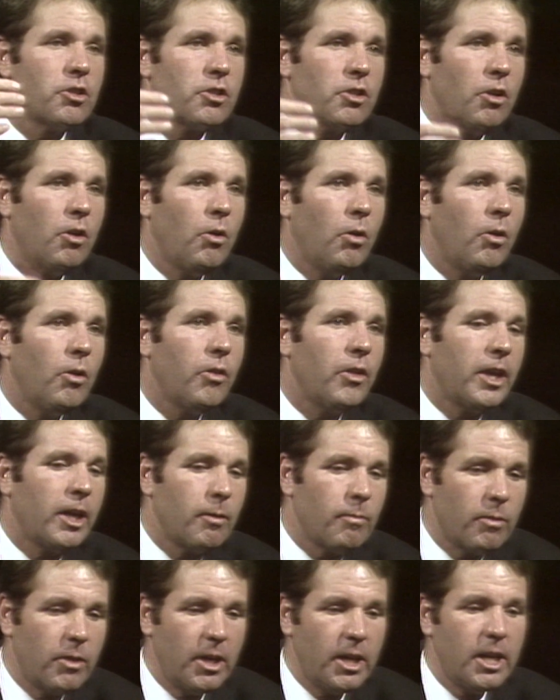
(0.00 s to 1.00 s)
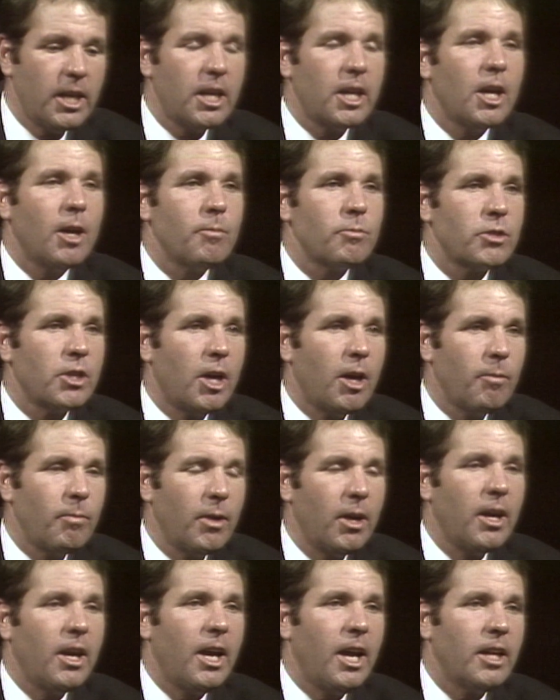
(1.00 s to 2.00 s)
the whole thing up. Then he comes up
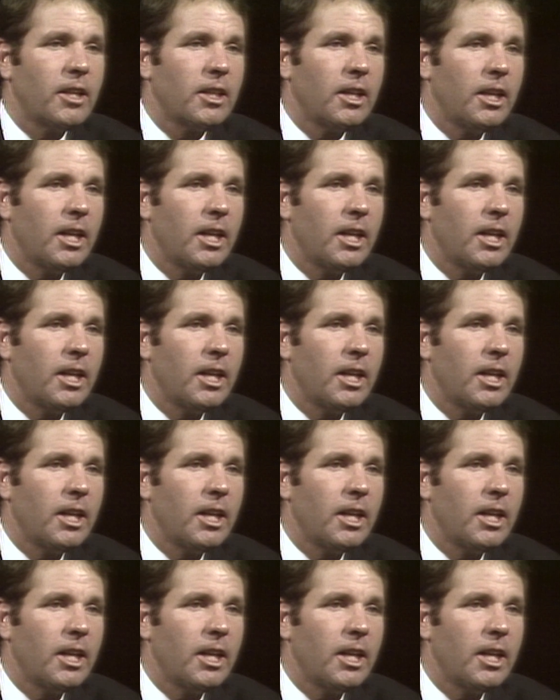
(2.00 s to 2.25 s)
at the